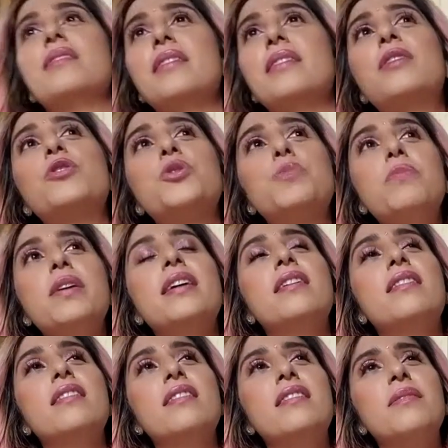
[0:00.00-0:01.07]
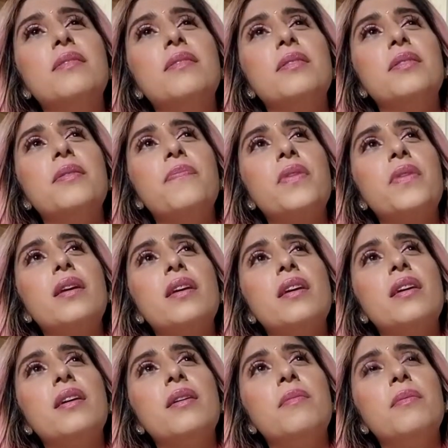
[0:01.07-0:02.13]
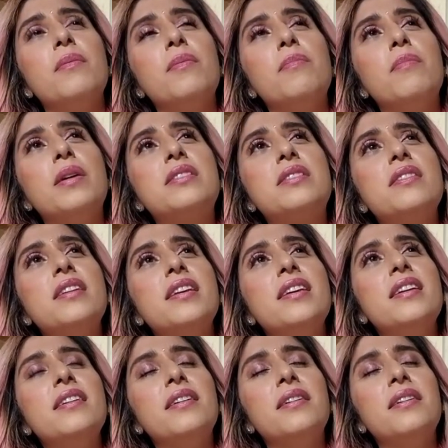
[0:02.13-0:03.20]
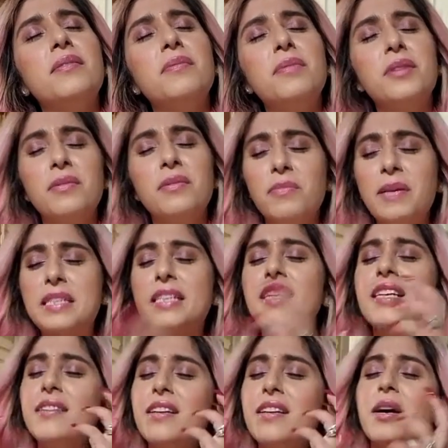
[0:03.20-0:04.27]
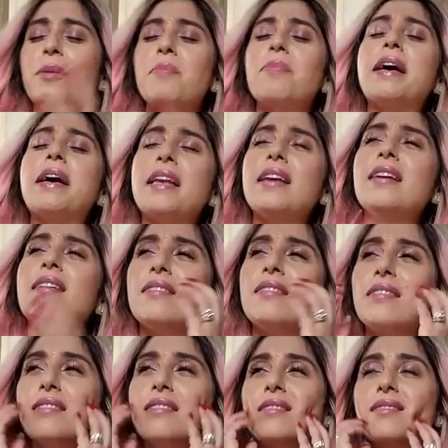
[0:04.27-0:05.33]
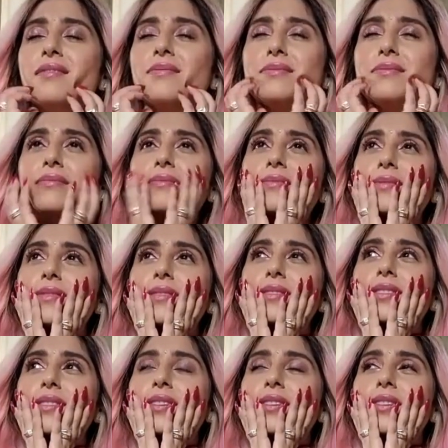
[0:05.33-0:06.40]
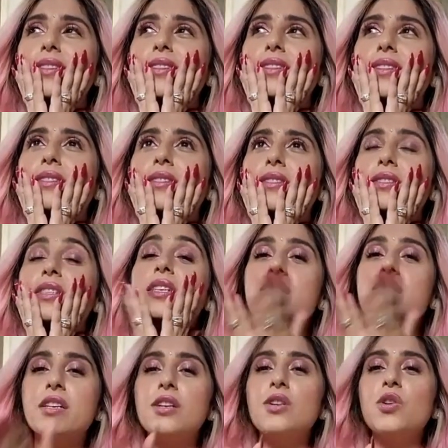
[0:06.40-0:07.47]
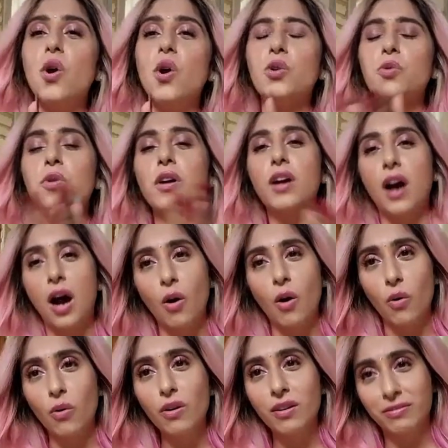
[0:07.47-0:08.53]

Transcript: like usme ek uh, majni uh, uh basically they're comparing uh, the sister-in-law to a cow